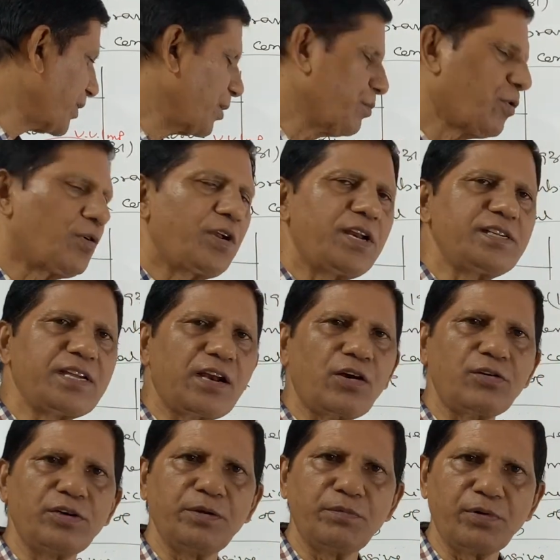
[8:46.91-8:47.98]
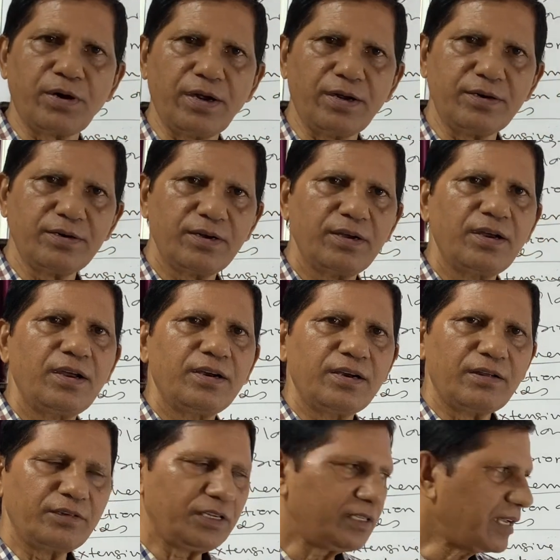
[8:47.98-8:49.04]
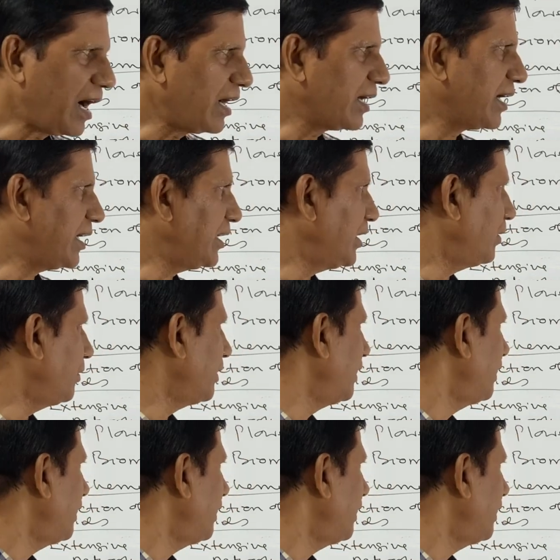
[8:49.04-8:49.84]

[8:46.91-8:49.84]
proteins are all different. Now the third category